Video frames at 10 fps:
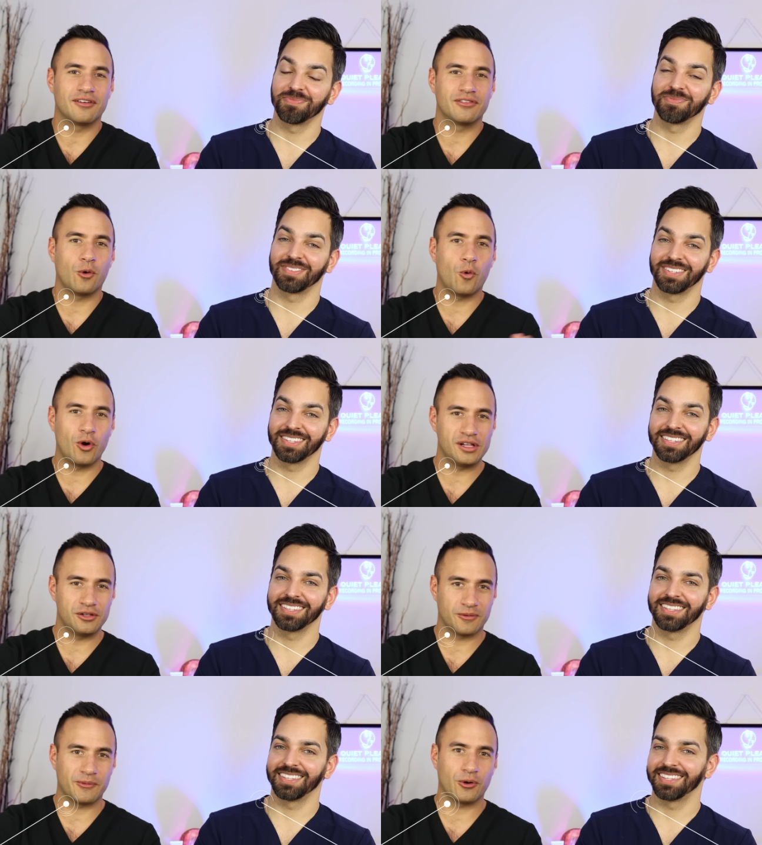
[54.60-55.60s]
Speaker 1: of the
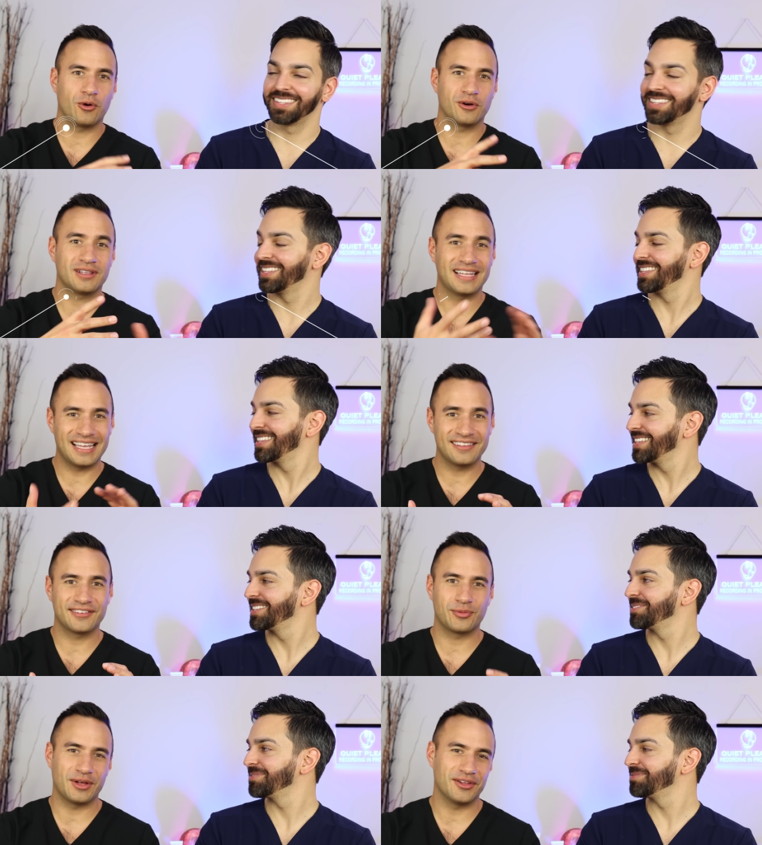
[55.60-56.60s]
oil from your oil
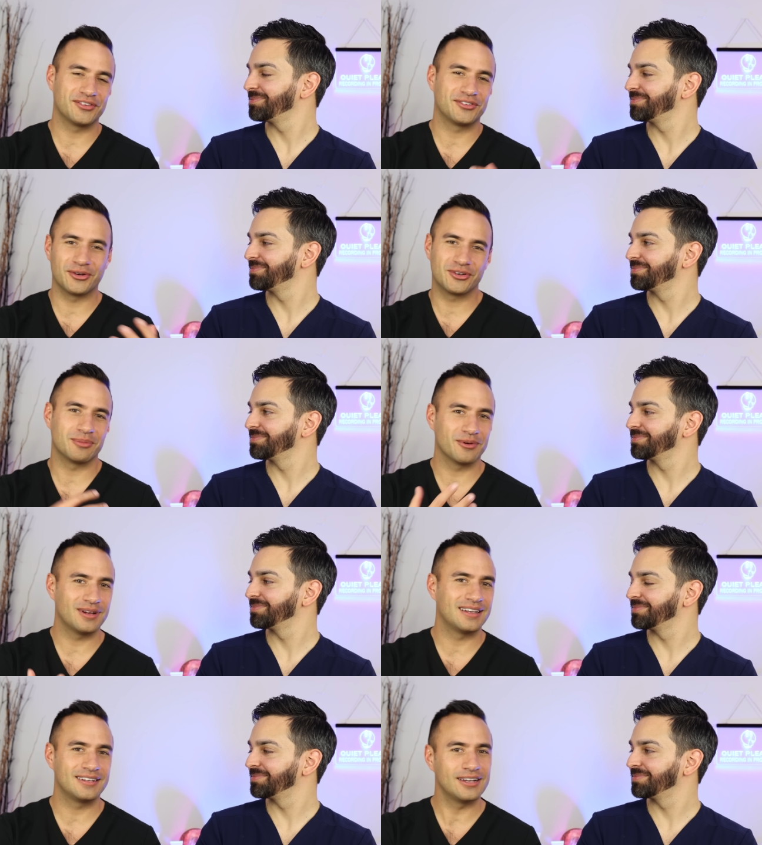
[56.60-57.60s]
glands as well as dirt,
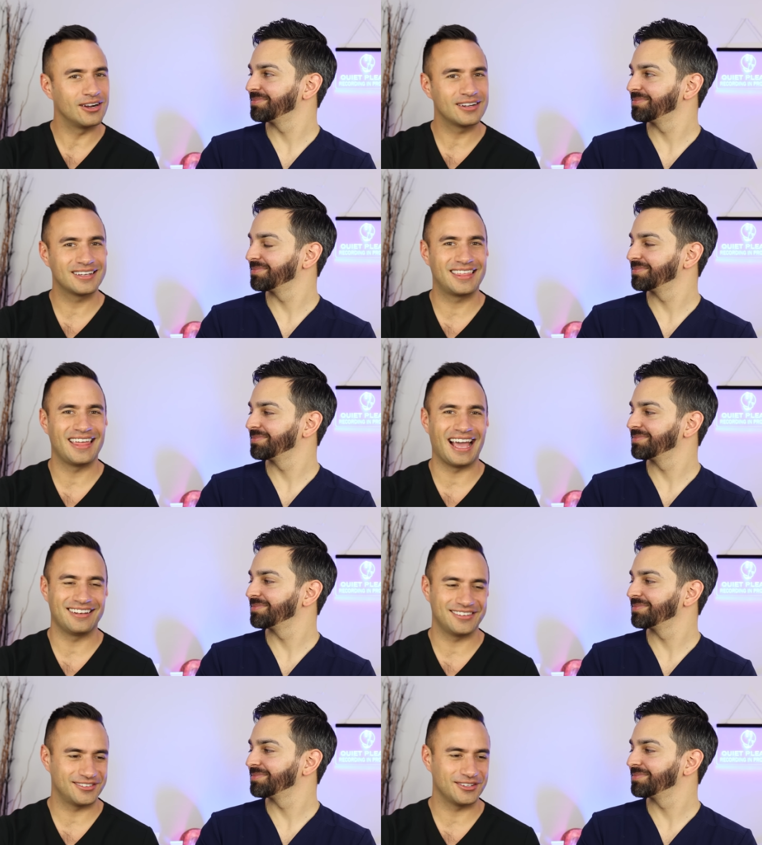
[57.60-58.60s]
debris, and gunk
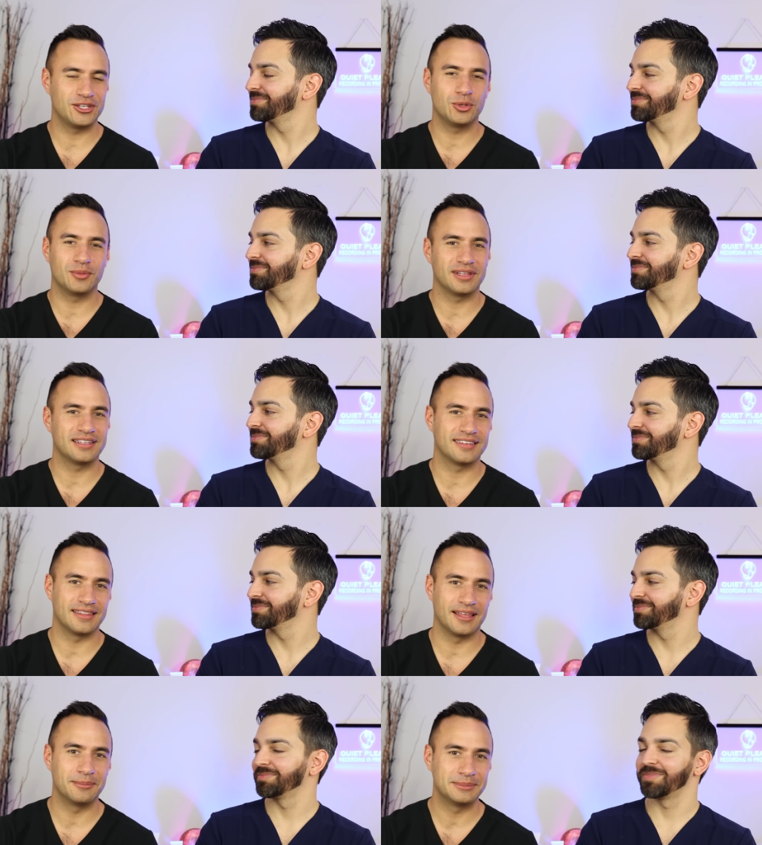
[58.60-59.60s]
that just accumulates
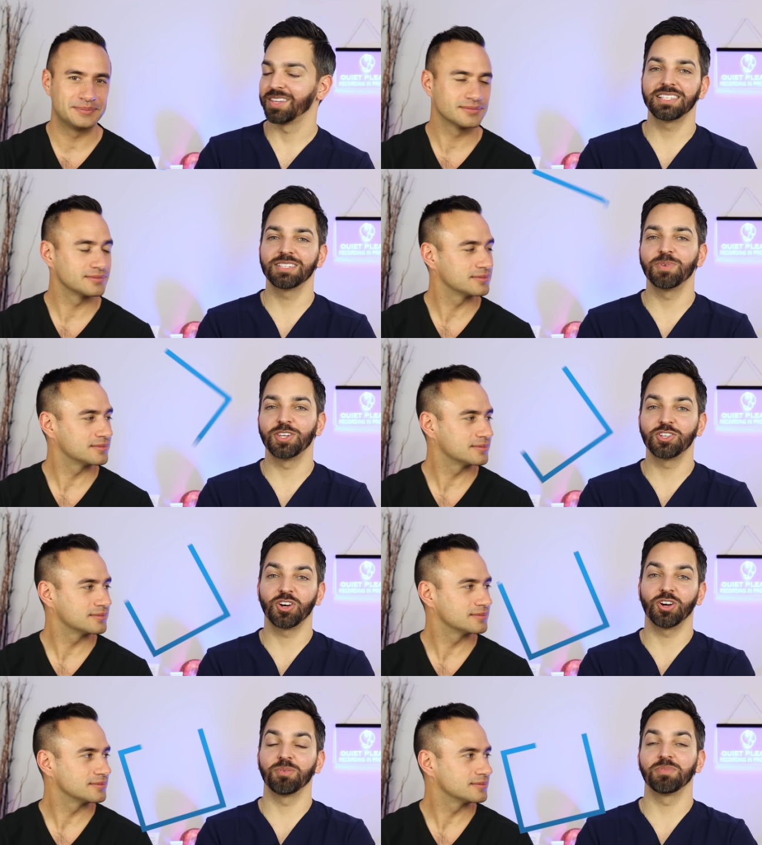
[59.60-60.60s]
in them. This has
Speaker 2: been
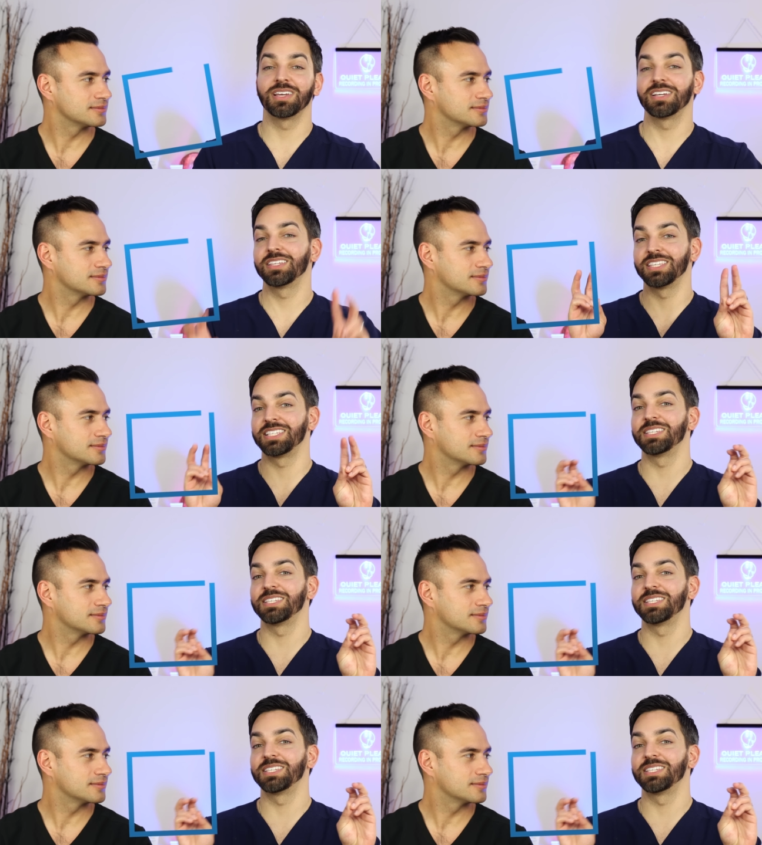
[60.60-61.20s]
termed the